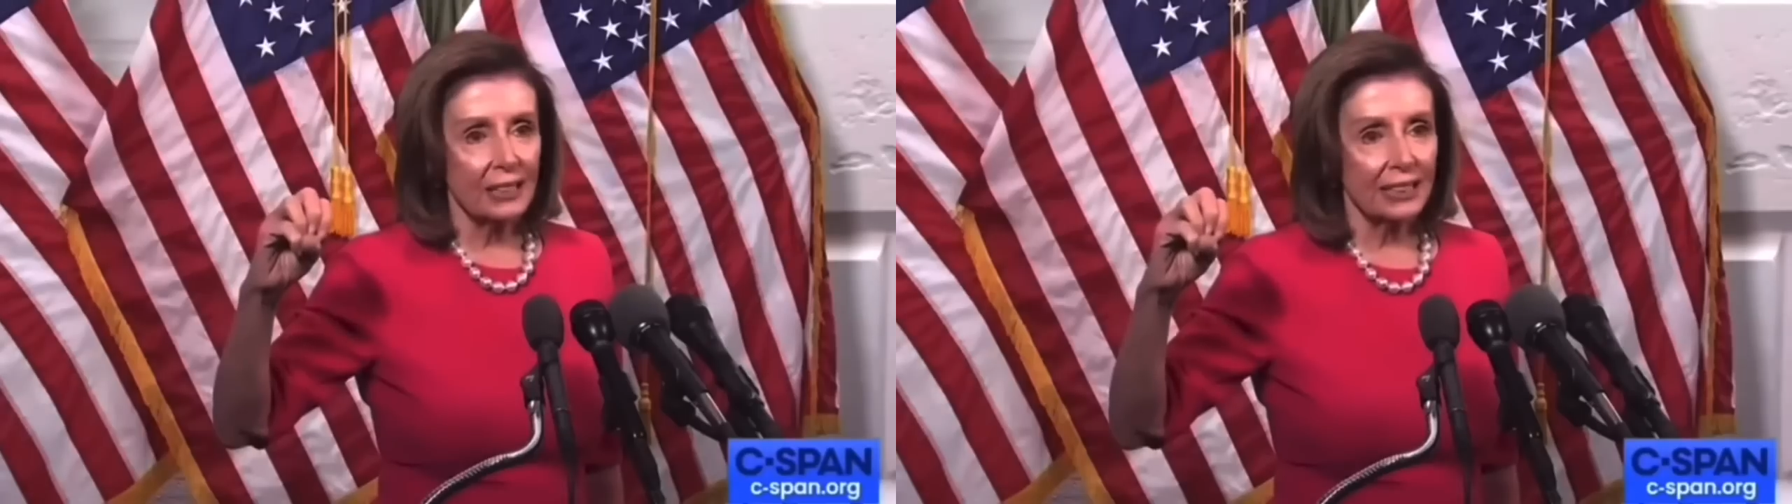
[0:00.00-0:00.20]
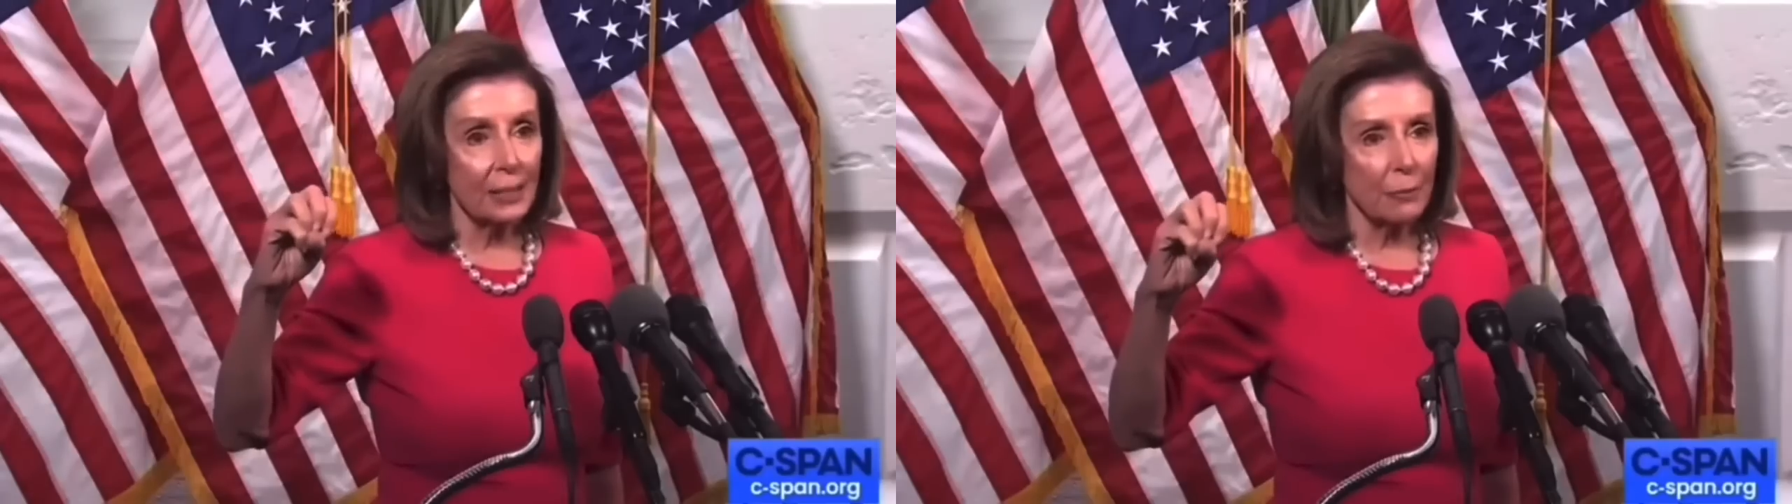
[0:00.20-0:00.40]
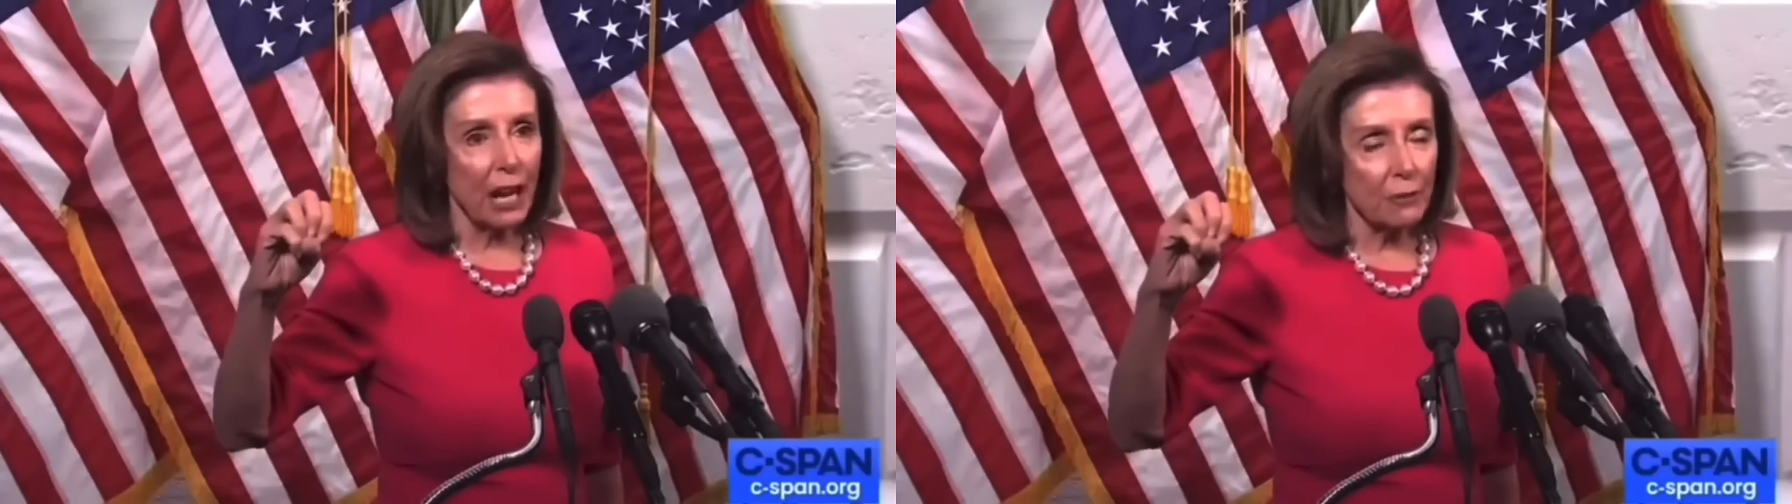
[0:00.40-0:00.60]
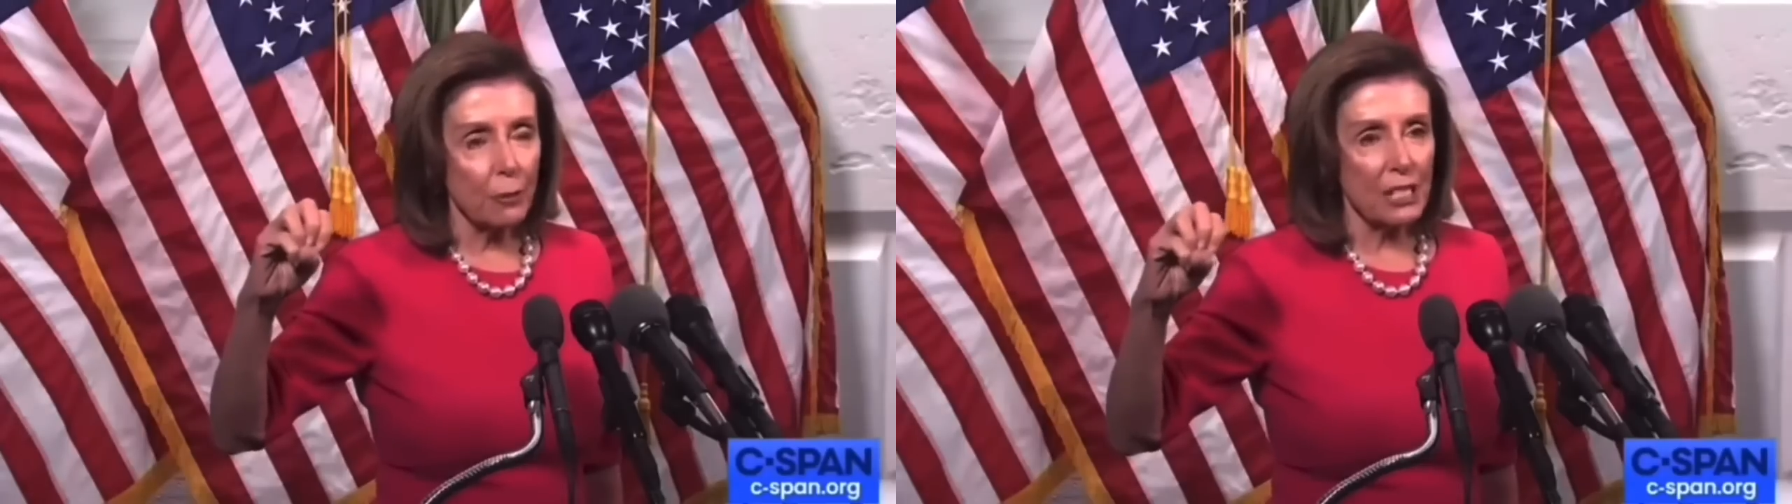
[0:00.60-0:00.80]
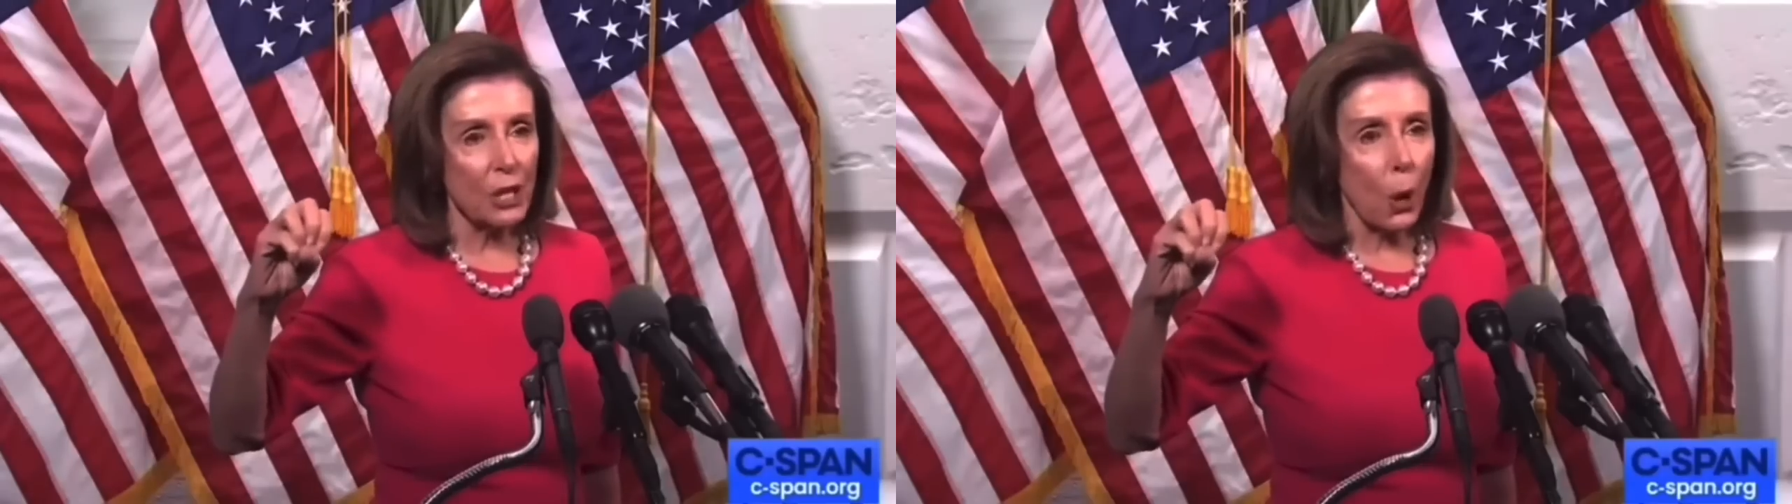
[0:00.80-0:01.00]
Keep
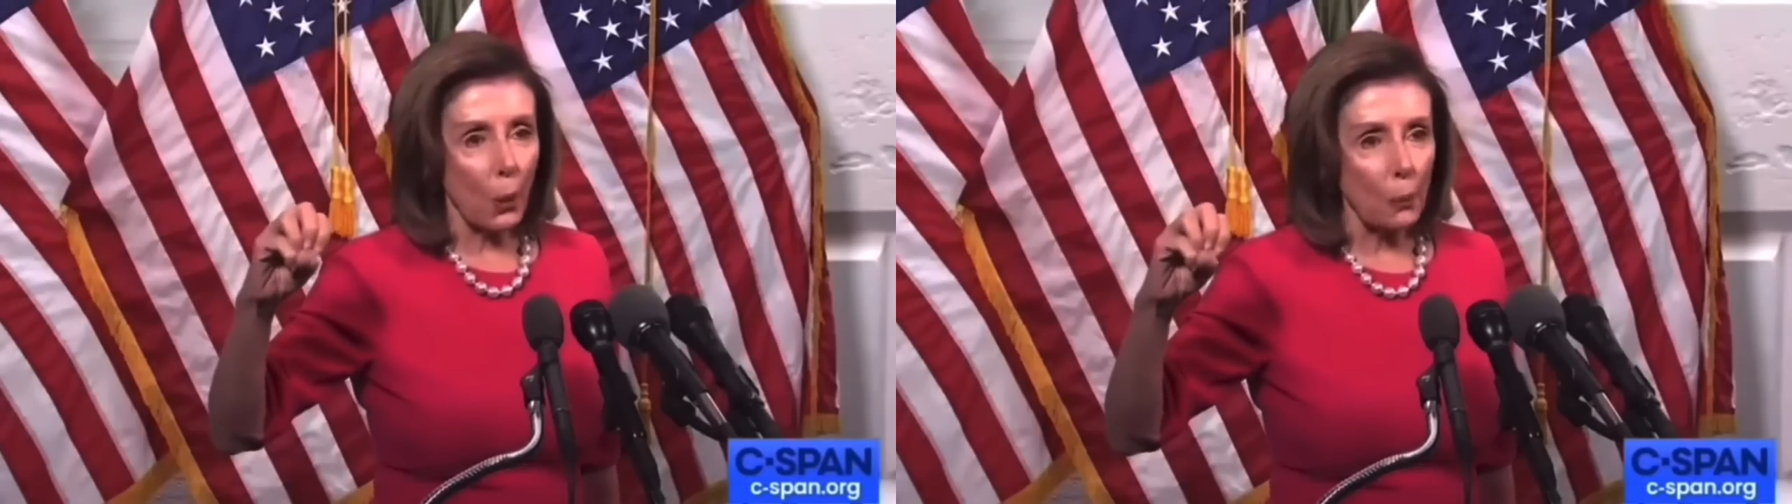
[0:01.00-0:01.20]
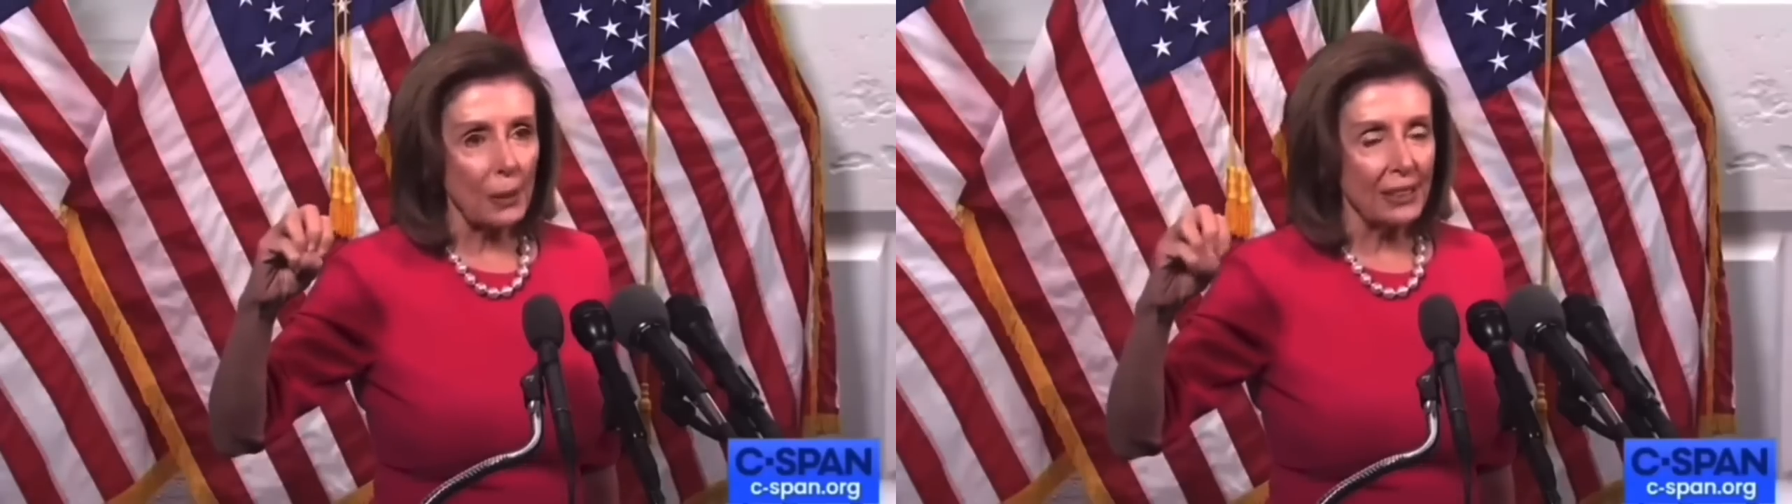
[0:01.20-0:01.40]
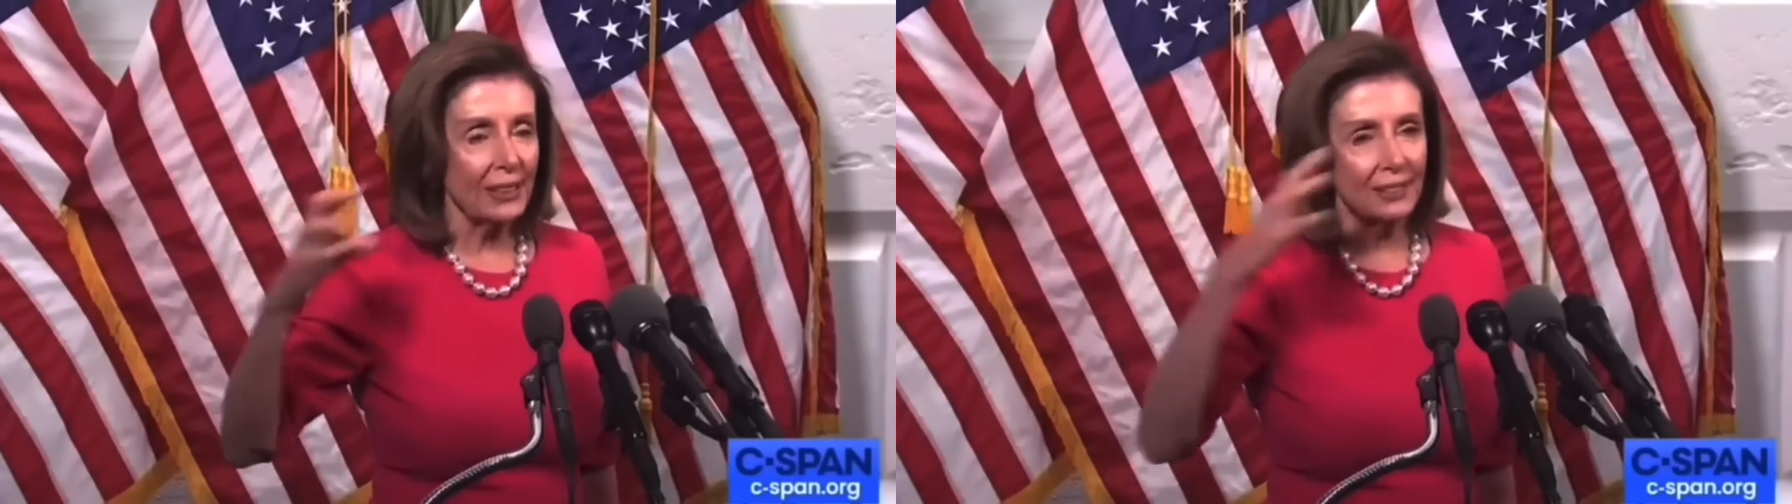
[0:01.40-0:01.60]
government open.